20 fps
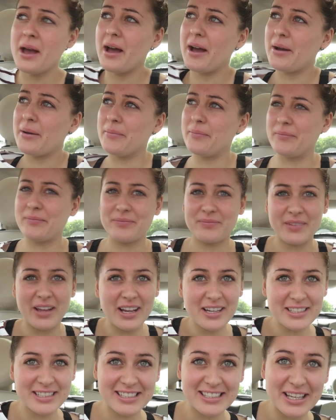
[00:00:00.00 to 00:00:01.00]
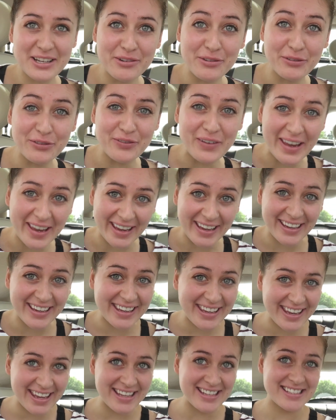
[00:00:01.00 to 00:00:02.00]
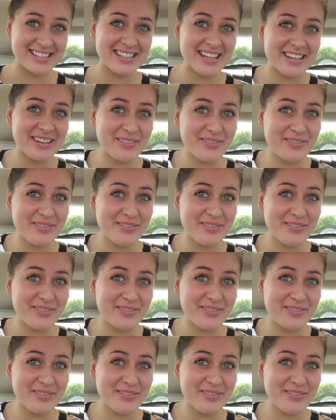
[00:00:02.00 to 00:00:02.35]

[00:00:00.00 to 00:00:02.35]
I just said think instead